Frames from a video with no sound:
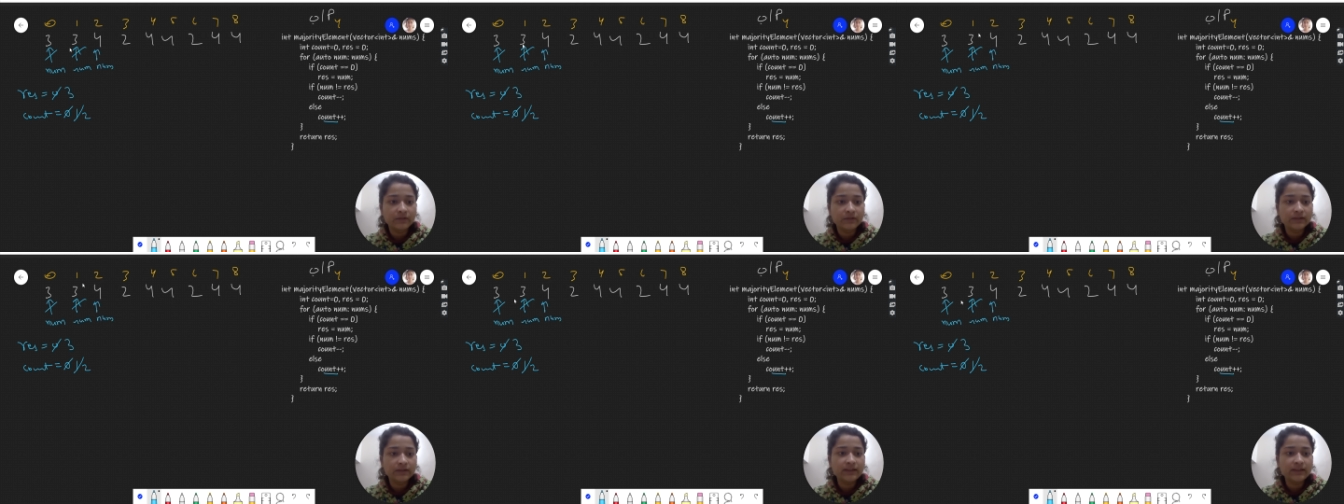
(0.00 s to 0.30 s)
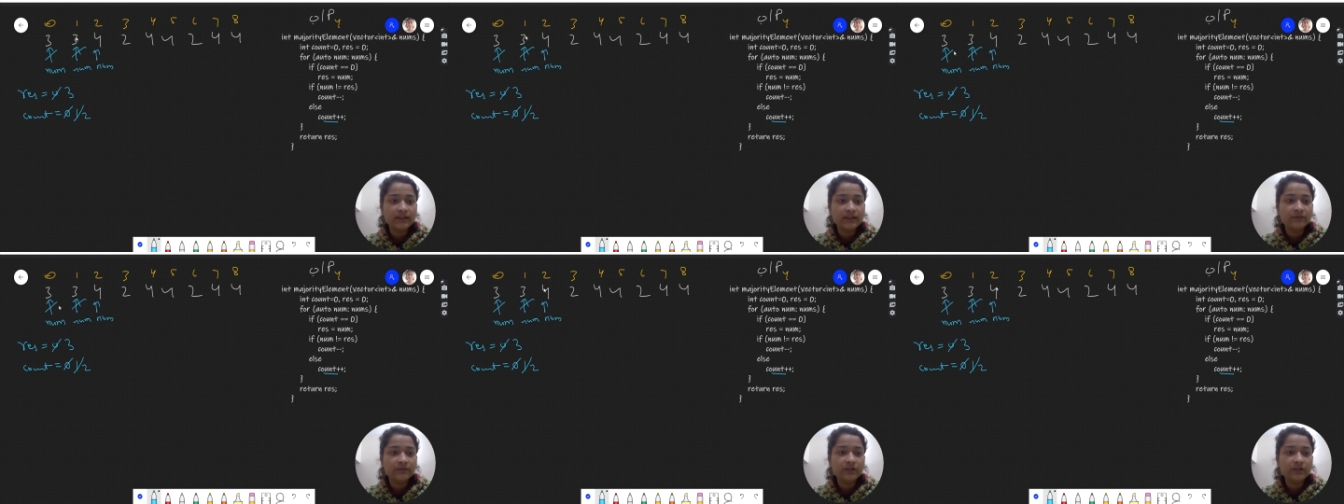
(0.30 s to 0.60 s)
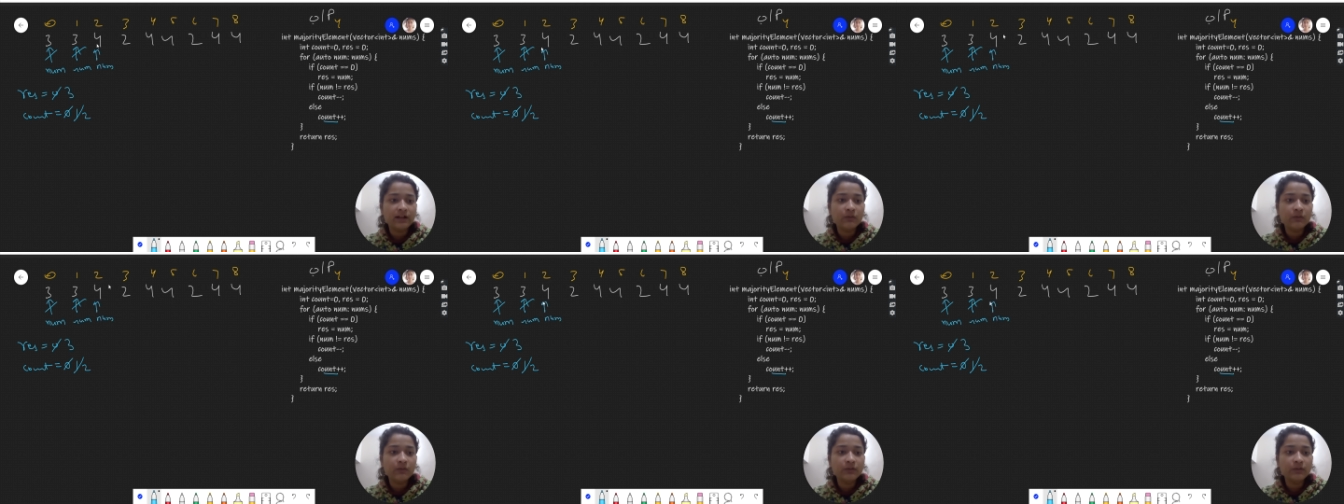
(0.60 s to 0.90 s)
will
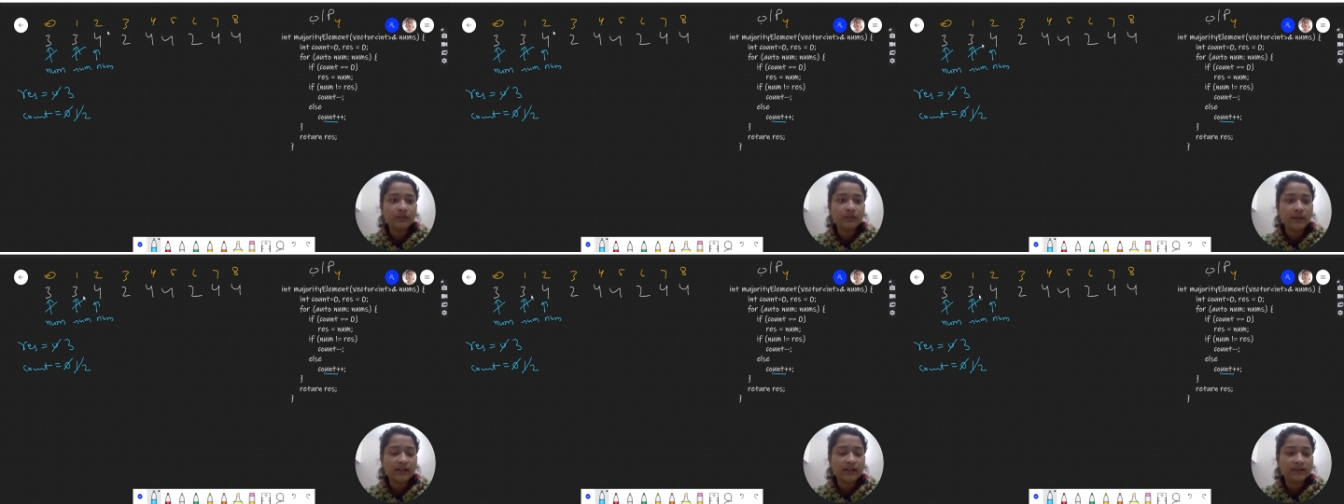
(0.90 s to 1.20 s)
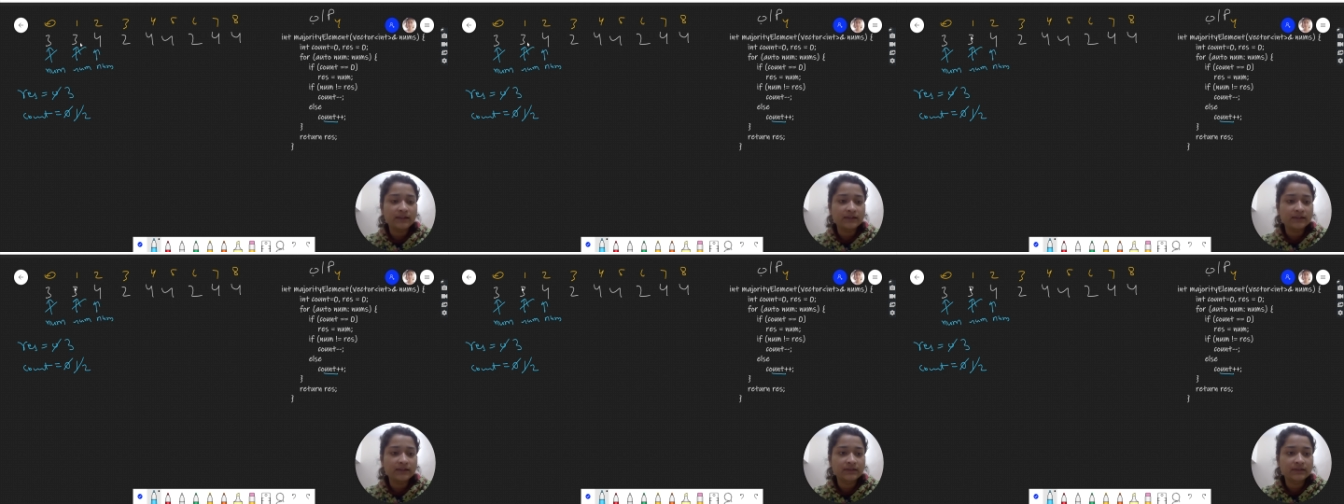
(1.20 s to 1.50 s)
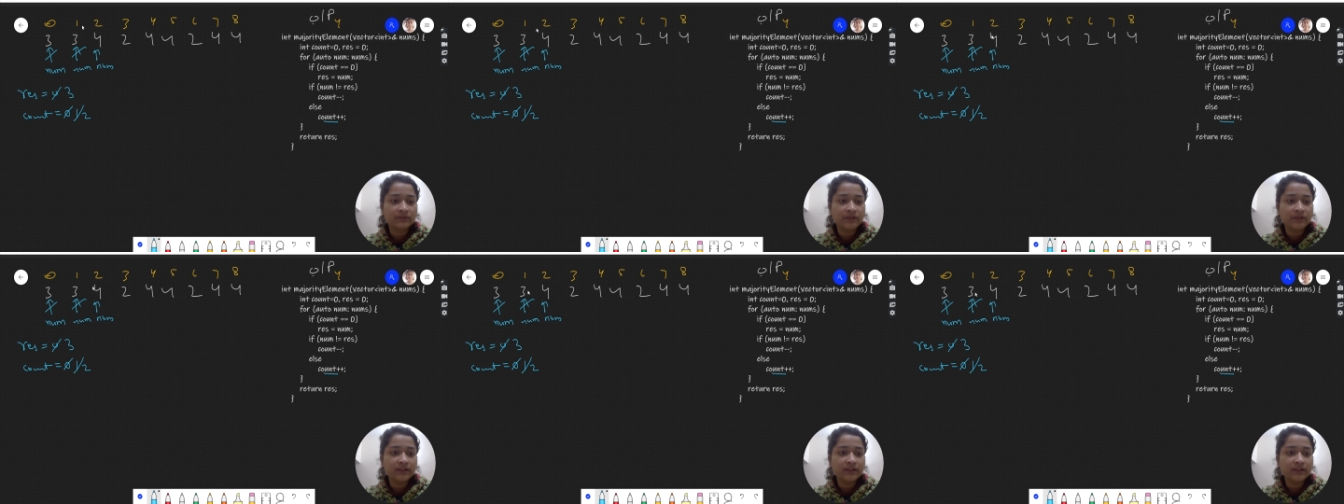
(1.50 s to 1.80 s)
counterbalance
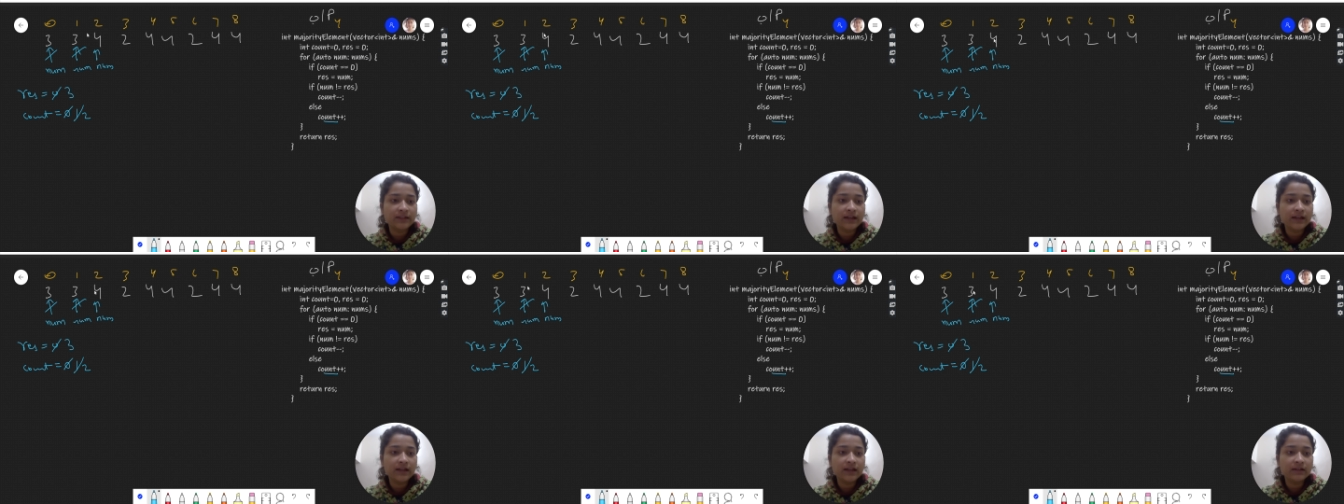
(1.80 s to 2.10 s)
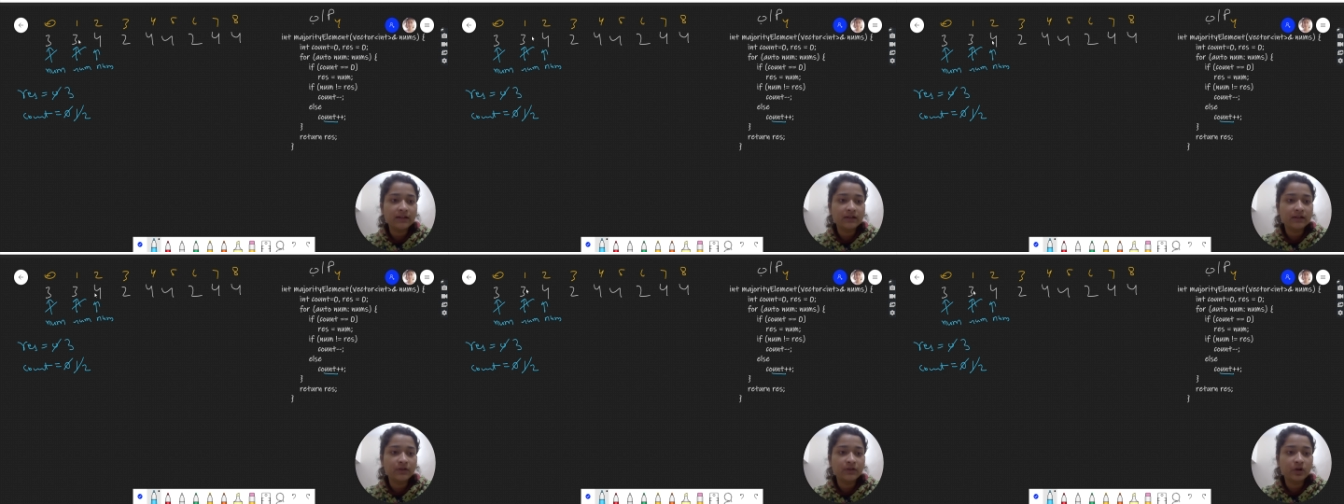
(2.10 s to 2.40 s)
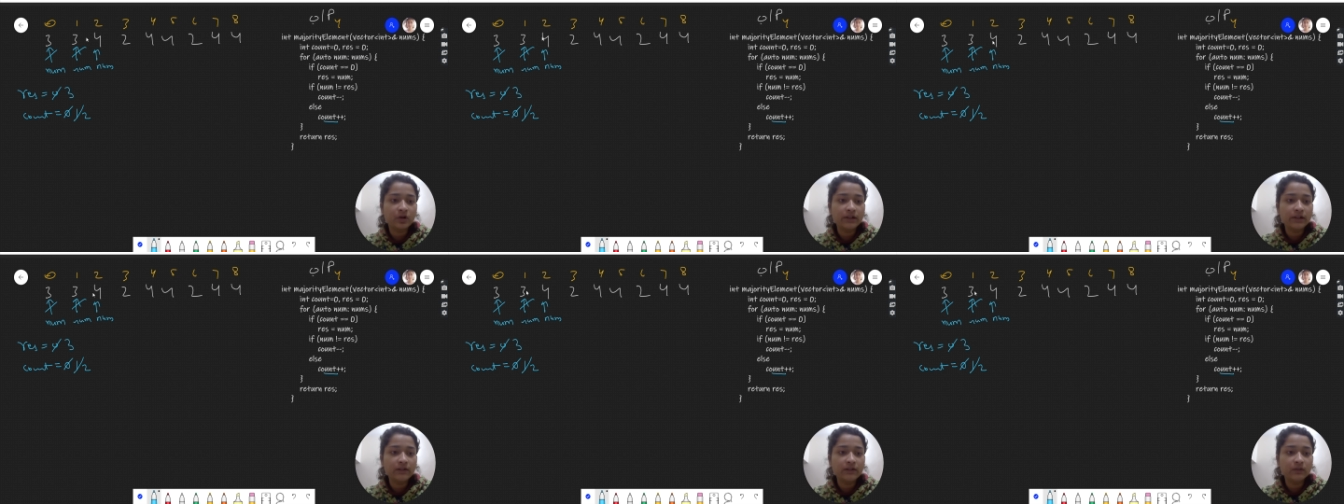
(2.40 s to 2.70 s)
when they are
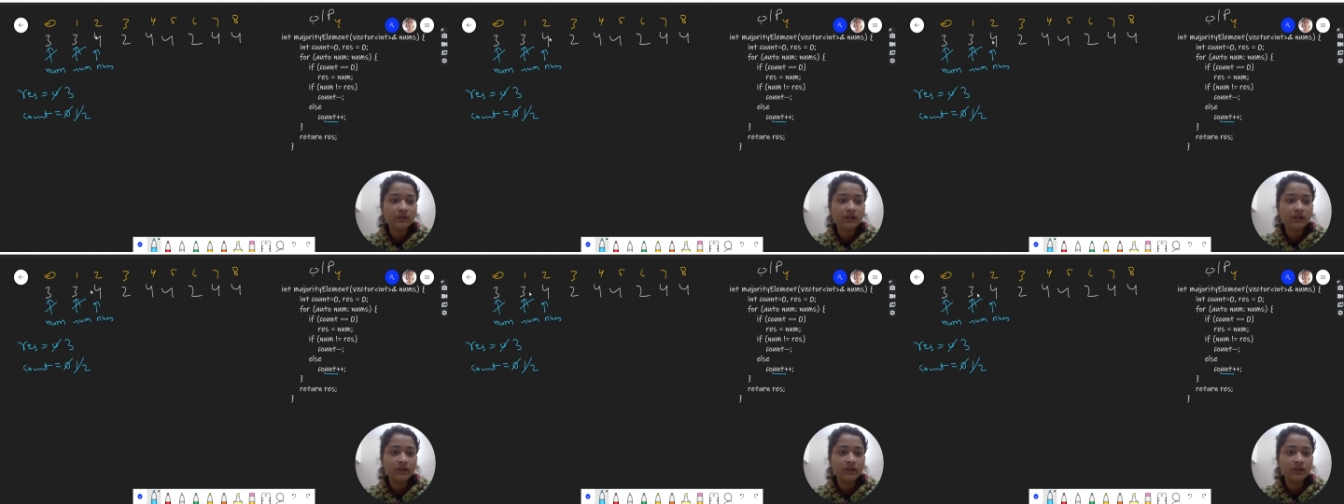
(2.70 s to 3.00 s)
not equal,